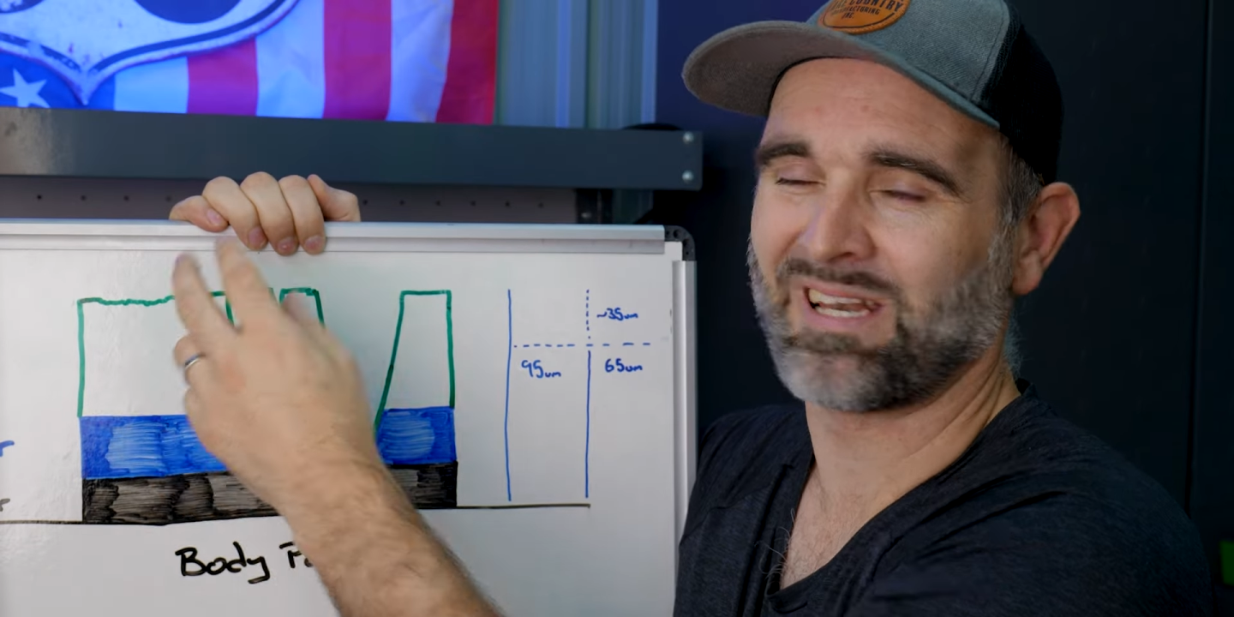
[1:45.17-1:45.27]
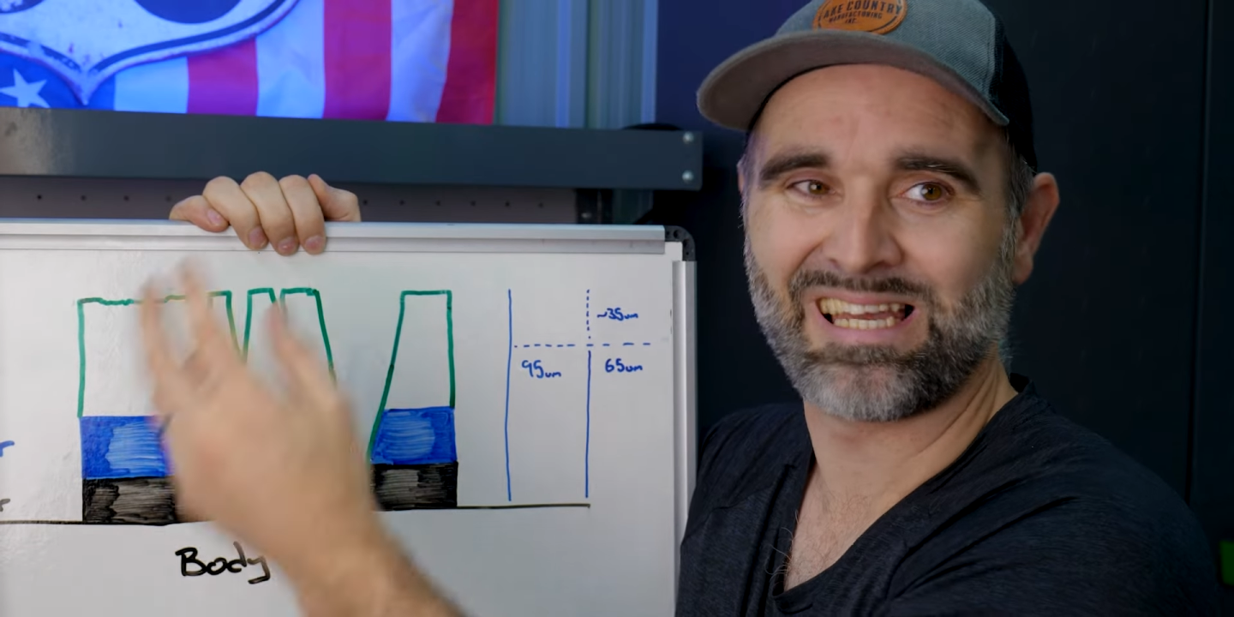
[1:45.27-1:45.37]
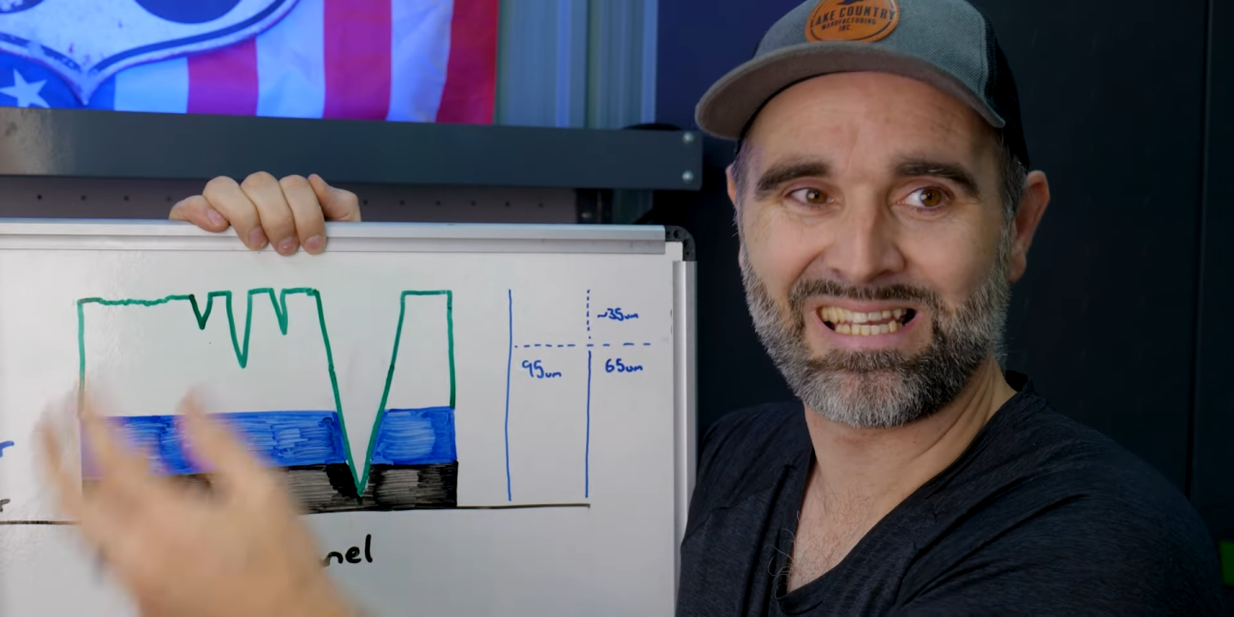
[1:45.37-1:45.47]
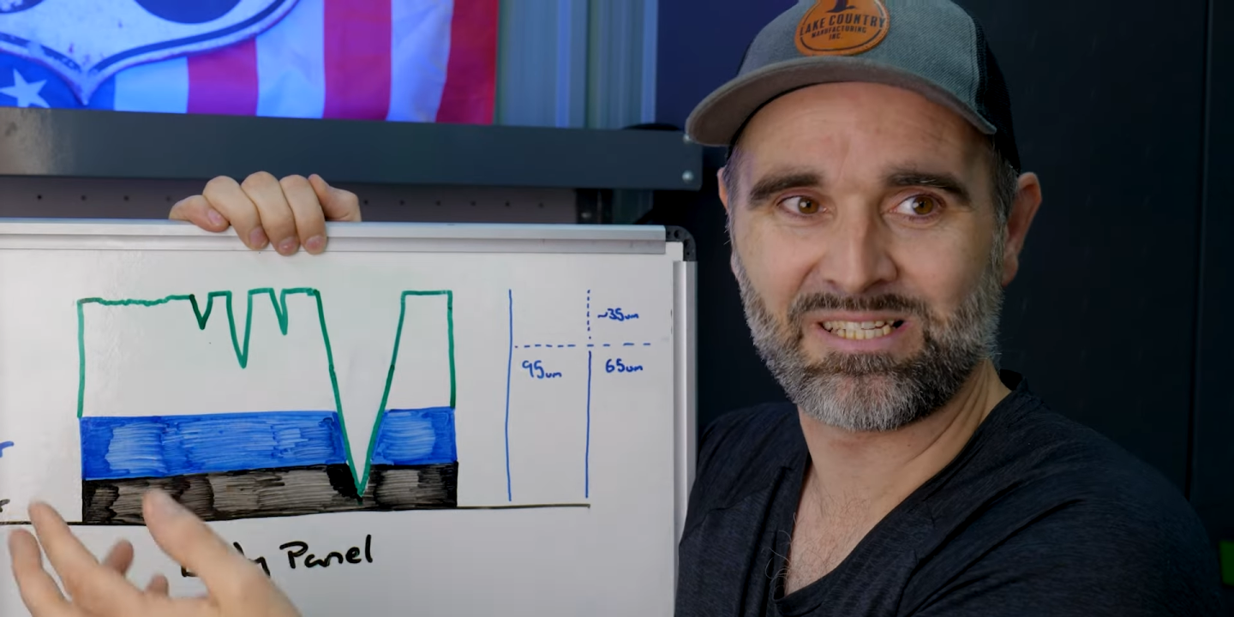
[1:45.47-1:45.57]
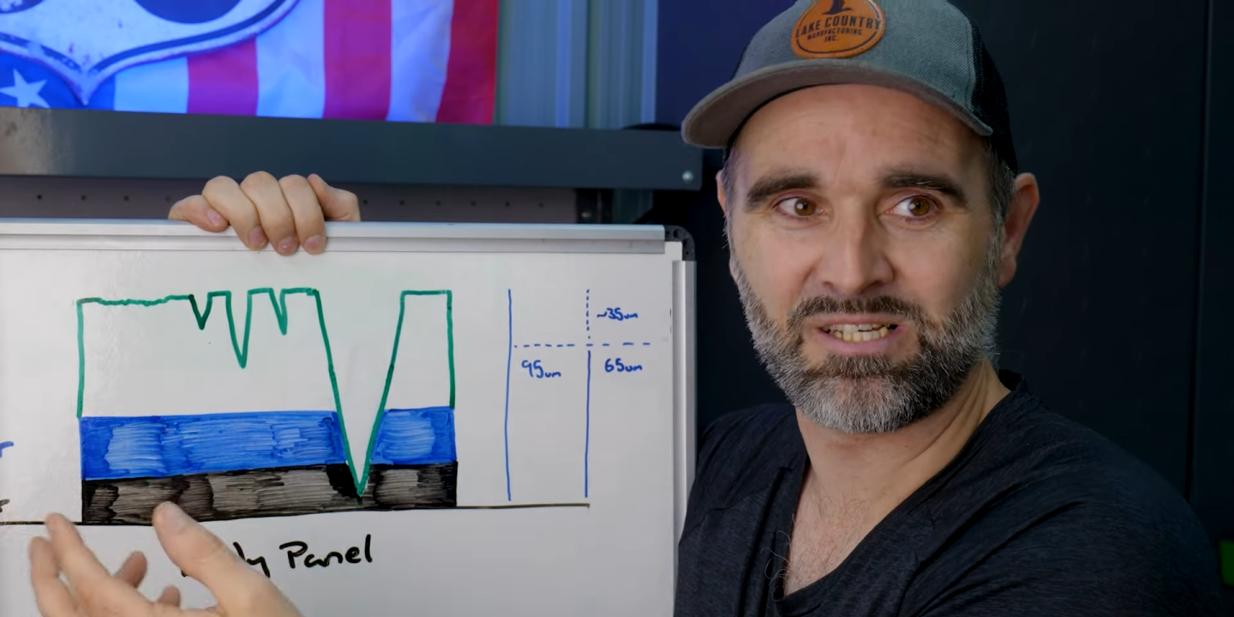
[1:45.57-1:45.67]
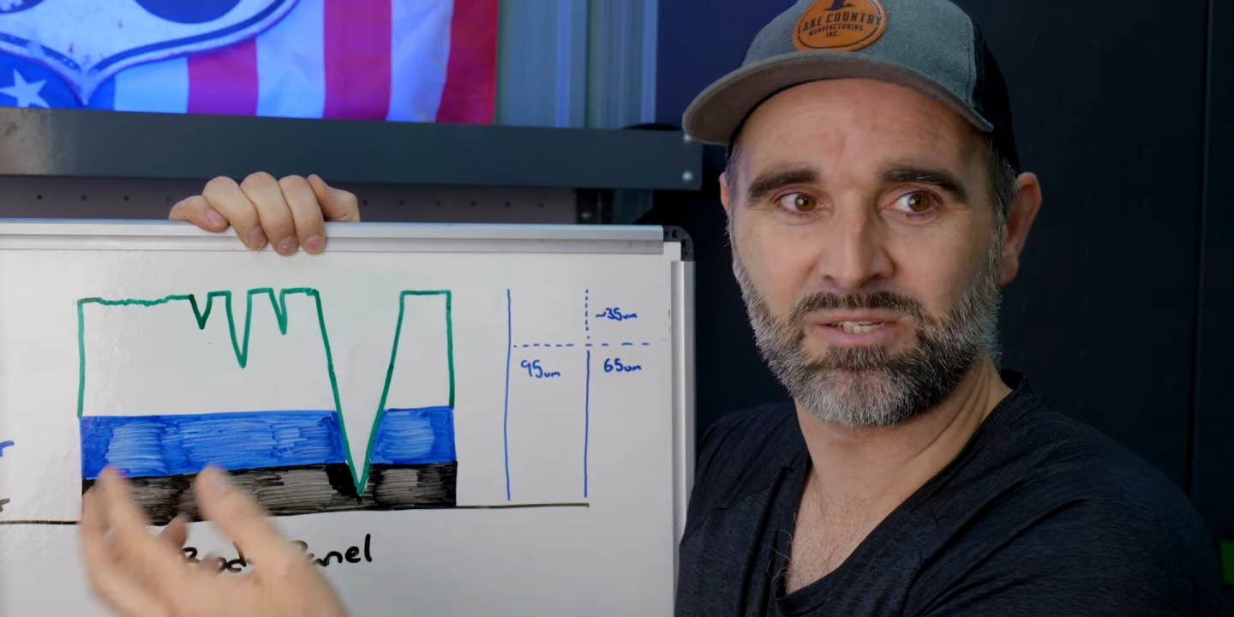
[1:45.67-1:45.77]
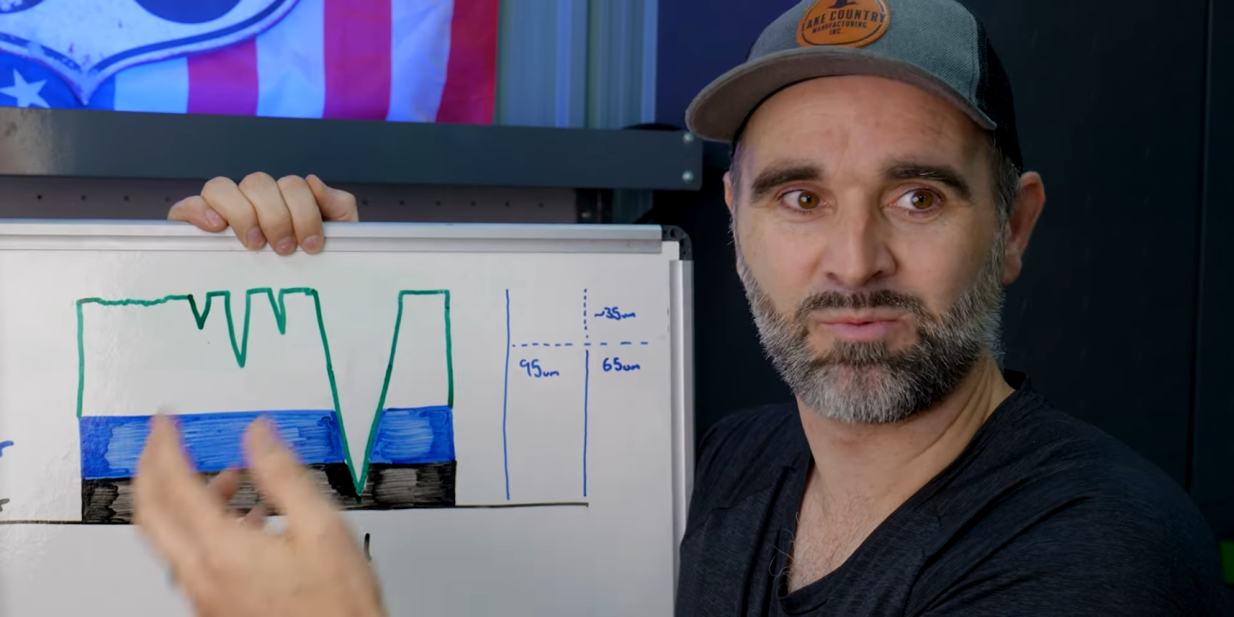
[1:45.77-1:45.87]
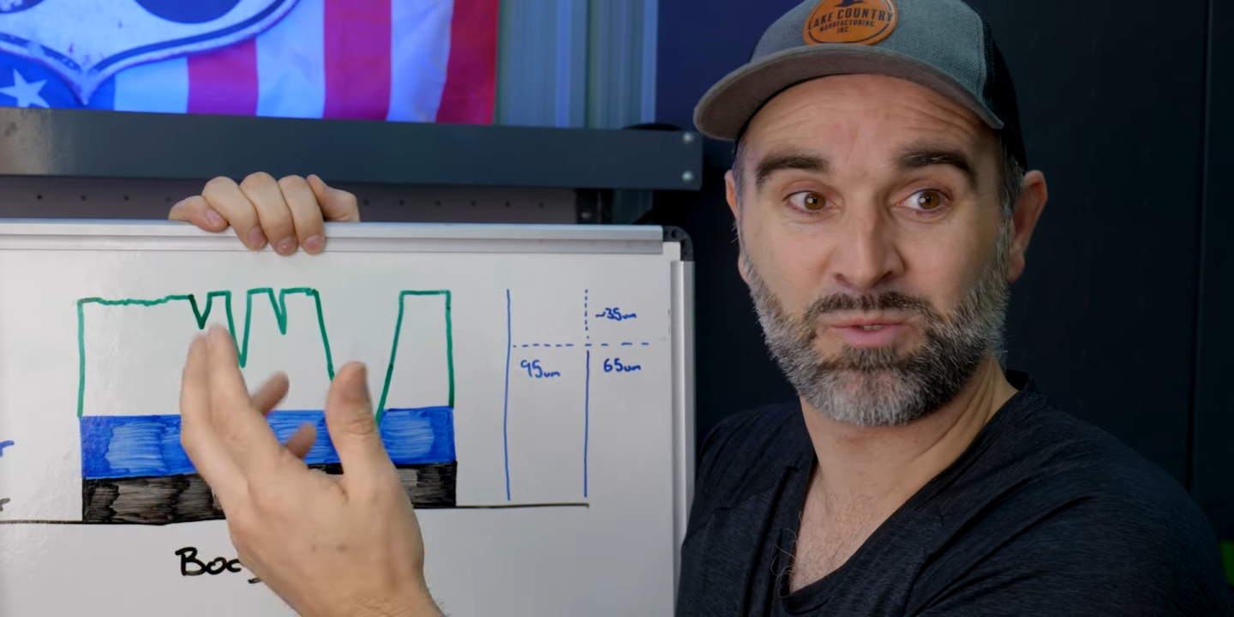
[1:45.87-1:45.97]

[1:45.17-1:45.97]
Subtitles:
glazes,